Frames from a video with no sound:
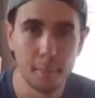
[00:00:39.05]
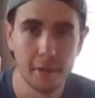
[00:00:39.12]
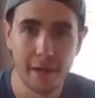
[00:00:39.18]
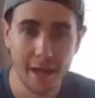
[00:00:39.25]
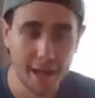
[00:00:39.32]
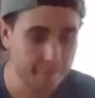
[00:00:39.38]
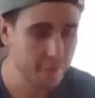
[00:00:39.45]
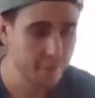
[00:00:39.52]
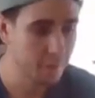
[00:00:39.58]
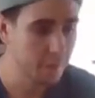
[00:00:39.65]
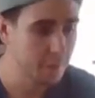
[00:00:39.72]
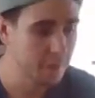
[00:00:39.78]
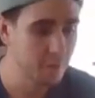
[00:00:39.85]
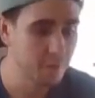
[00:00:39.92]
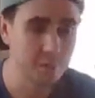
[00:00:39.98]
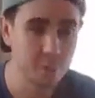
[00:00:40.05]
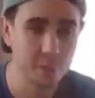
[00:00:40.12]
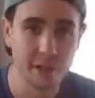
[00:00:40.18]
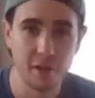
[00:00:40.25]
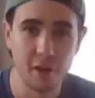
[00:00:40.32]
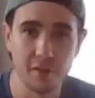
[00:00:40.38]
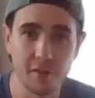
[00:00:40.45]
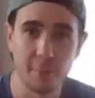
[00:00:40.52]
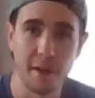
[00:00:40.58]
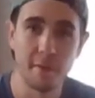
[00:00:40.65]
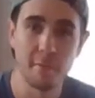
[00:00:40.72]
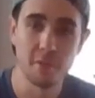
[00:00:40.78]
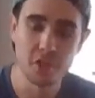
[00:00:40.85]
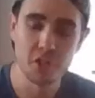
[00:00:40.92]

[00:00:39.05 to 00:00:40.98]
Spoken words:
But afterwards, once we get all the paper